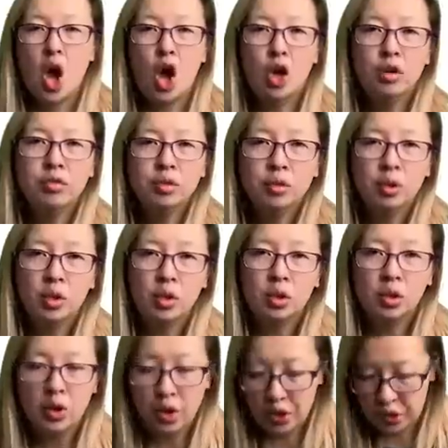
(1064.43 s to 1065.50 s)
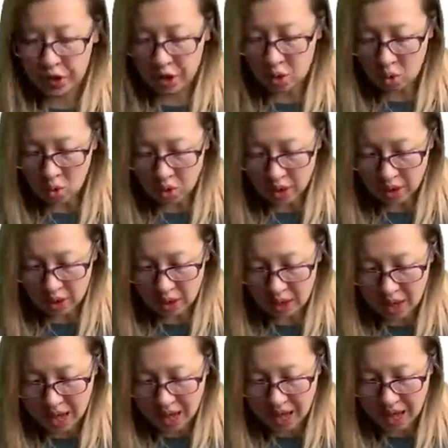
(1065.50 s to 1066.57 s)
Overall, the
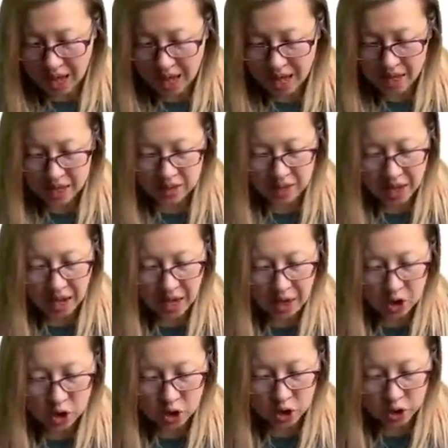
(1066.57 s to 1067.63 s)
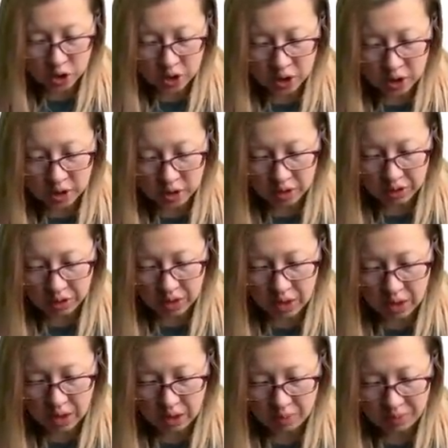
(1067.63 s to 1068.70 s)
auditor has a duty of
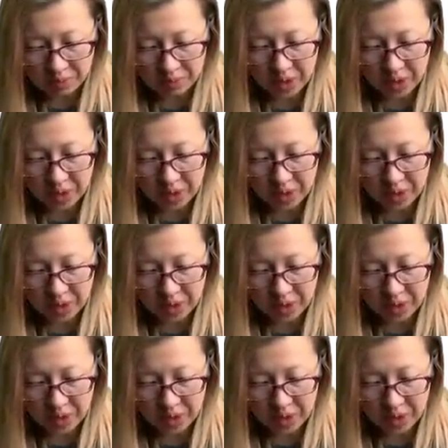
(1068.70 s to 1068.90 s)
care.